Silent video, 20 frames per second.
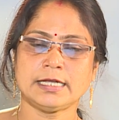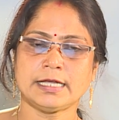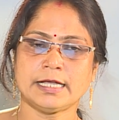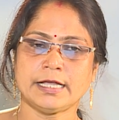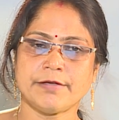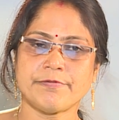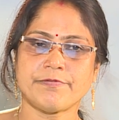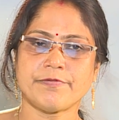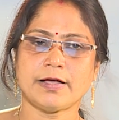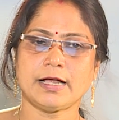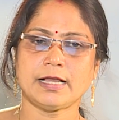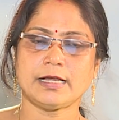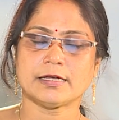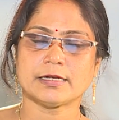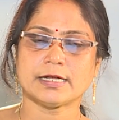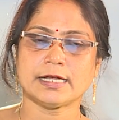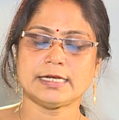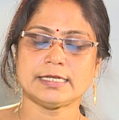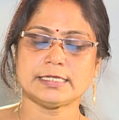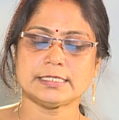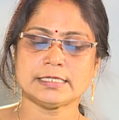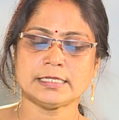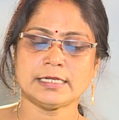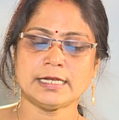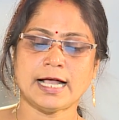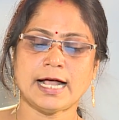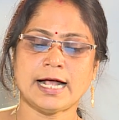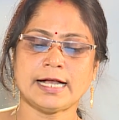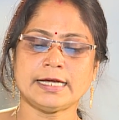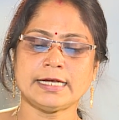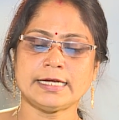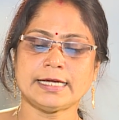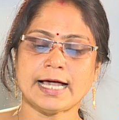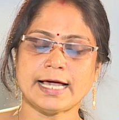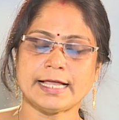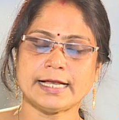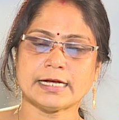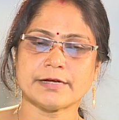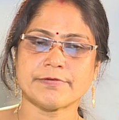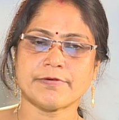heap file organization and a
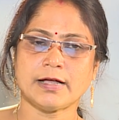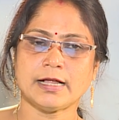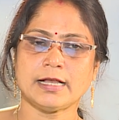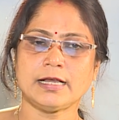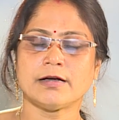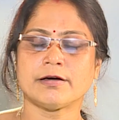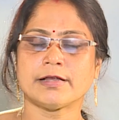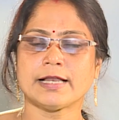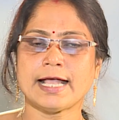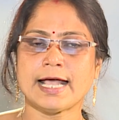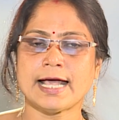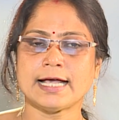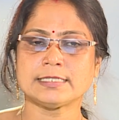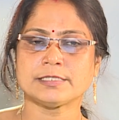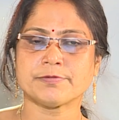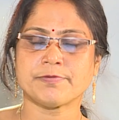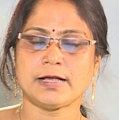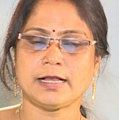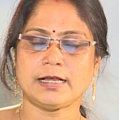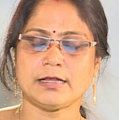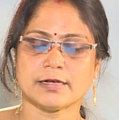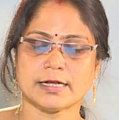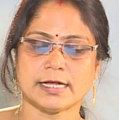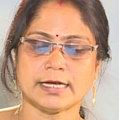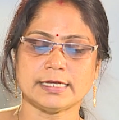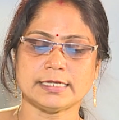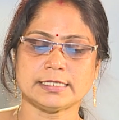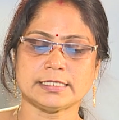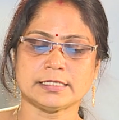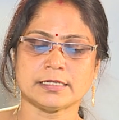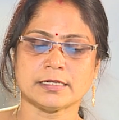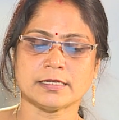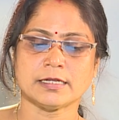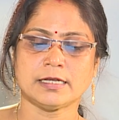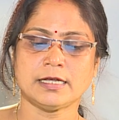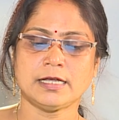direct file or hash file organization.